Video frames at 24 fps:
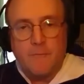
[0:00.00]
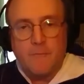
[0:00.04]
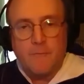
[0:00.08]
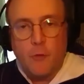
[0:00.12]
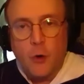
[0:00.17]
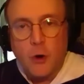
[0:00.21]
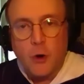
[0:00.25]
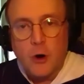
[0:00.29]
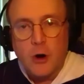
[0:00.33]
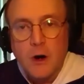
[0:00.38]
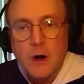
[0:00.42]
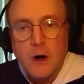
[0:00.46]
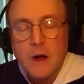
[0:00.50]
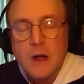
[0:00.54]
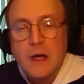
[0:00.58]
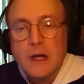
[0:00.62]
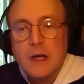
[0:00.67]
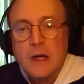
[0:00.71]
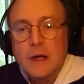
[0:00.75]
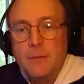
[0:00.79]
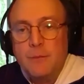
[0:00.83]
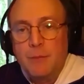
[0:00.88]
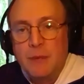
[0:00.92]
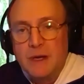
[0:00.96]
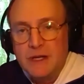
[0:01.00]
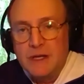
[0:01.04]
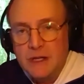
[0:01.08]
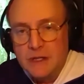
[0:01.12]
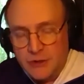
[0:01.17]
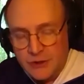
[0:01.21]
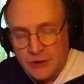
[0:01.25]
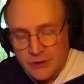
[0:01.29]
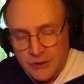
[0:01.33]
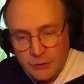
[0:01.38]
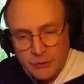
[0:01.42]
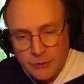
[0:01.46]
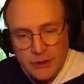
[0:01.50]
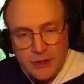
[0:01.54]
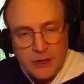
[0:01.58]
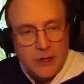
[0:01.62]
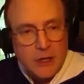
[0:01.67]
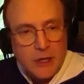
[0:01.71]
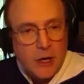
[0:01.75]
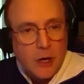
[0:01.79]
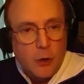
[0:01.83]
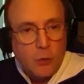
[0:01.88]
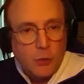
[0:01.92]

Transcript: for, but it's still going to go.